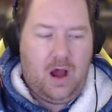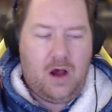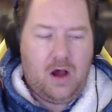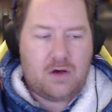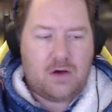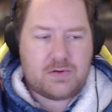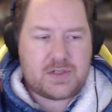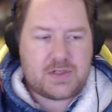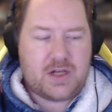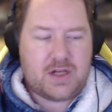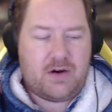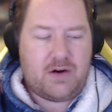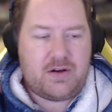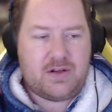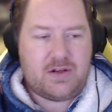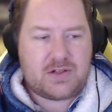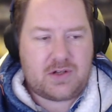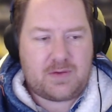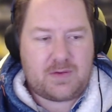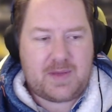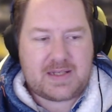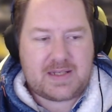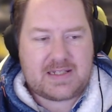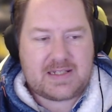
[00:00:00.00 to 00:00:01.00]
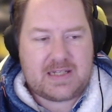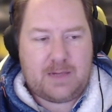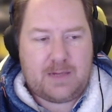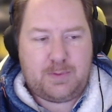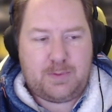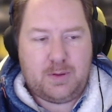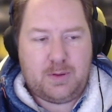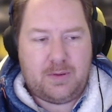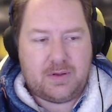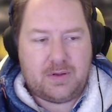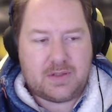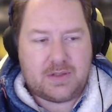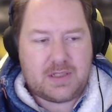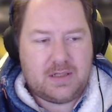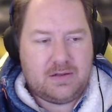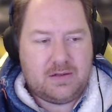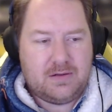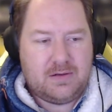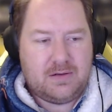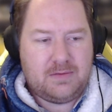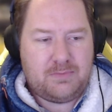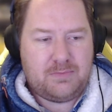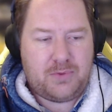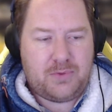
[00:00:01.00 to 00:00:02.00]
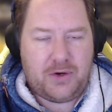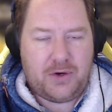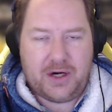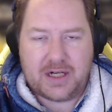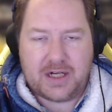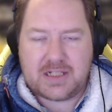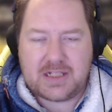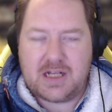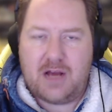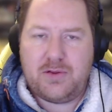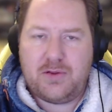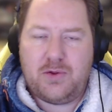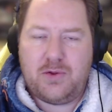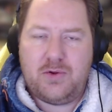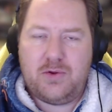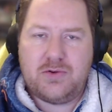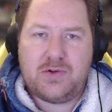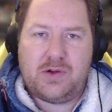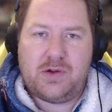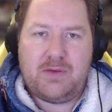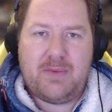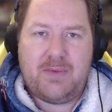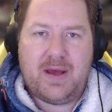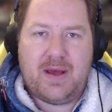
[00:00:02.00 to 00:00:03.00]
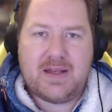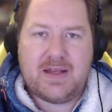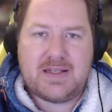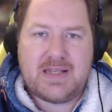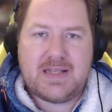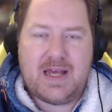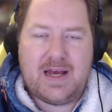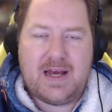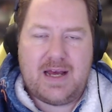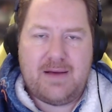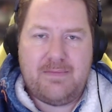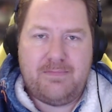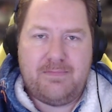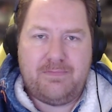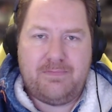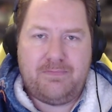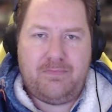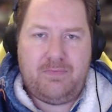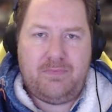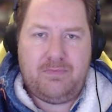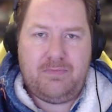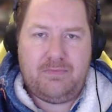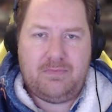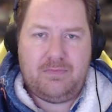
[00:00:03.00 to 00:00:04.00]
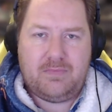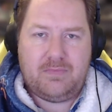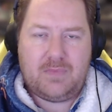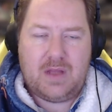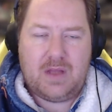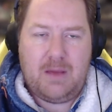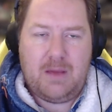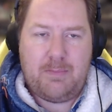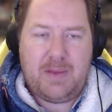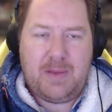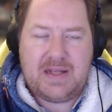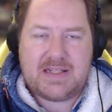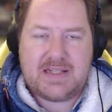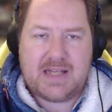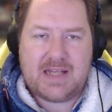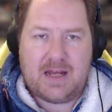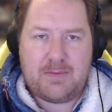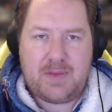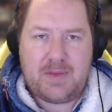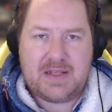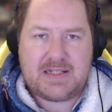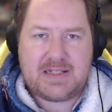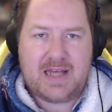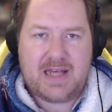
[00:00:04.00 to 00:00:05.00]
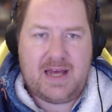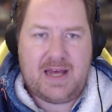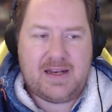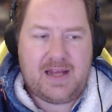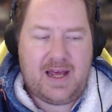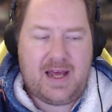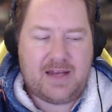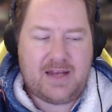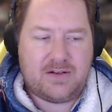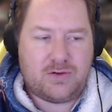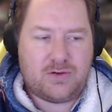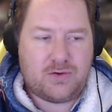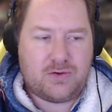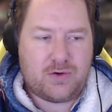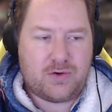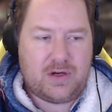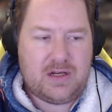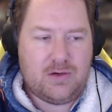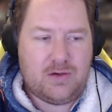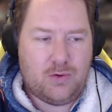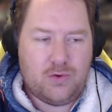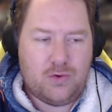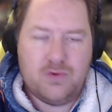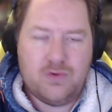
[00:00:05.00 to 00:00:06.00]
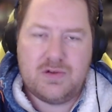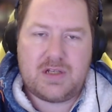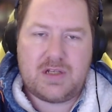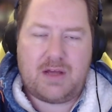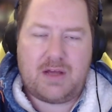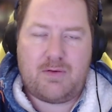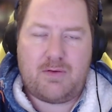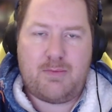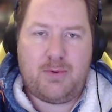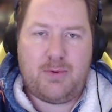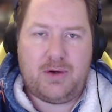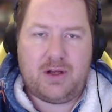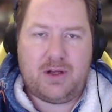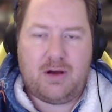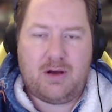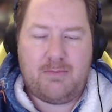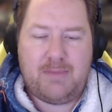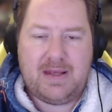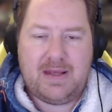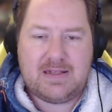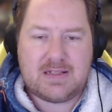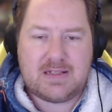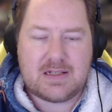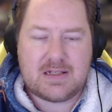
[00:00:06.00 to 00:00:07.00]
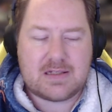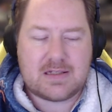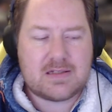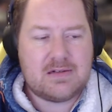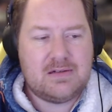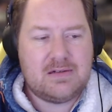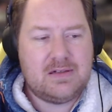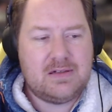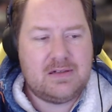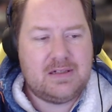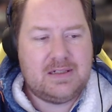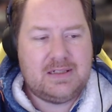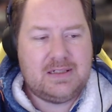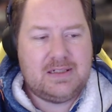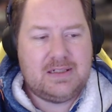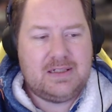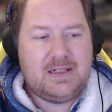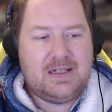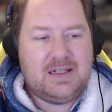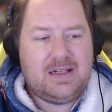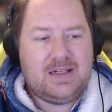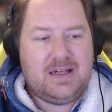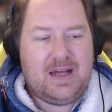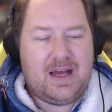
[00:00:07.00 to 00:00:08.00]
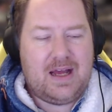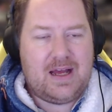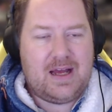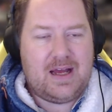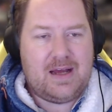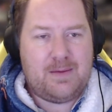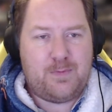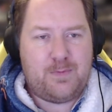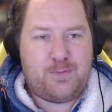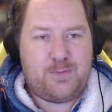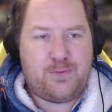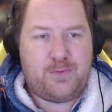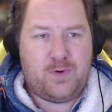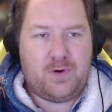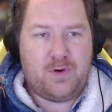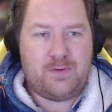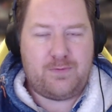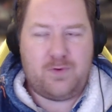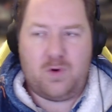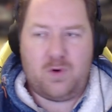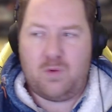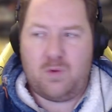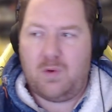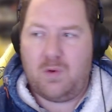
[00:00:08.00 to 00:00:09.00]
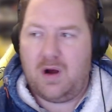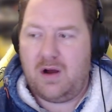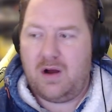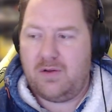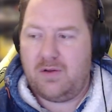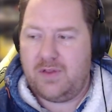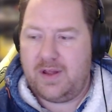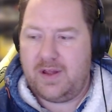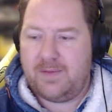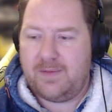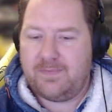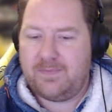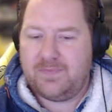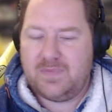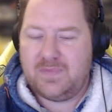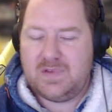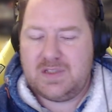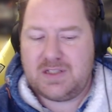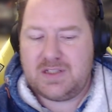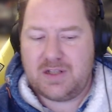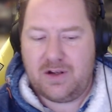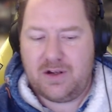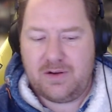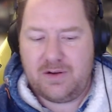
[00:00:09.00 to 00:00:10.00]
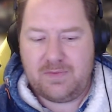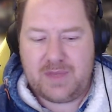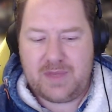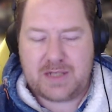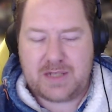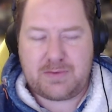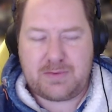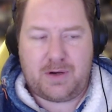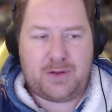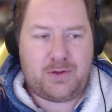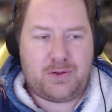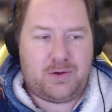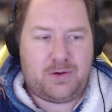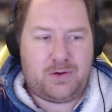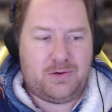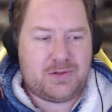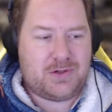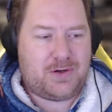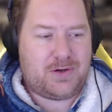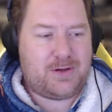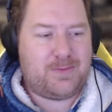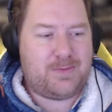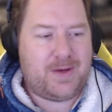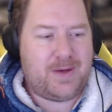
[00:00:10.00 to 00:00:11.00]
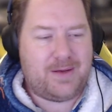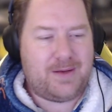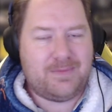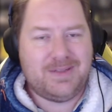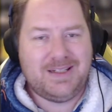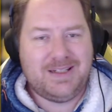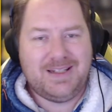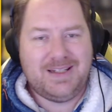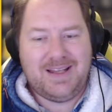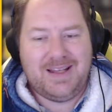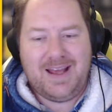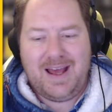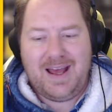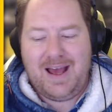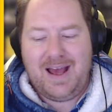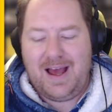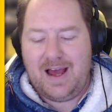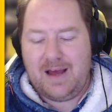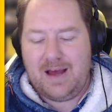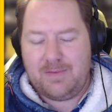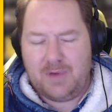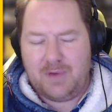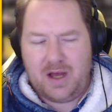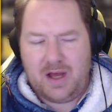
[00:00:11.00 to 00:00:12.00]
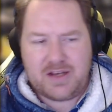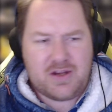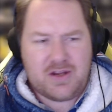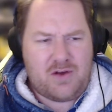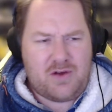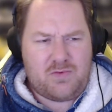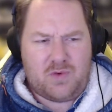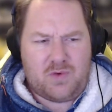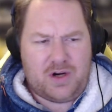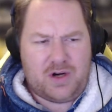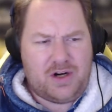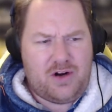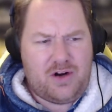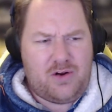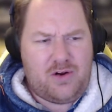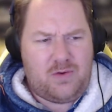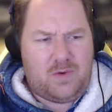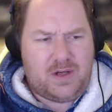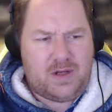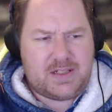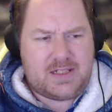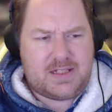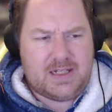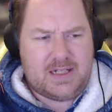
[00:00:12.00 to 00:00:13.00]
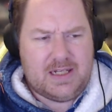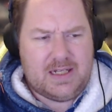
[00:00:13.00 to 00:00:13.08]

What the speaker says: Oh, sorry, you're talking about supplement products. I thought you were talking about Pizza Hut. Pizza Hut had green ooze they were putting on pizzas for a while there. So that's what I thought you were talking about. I don't want to know what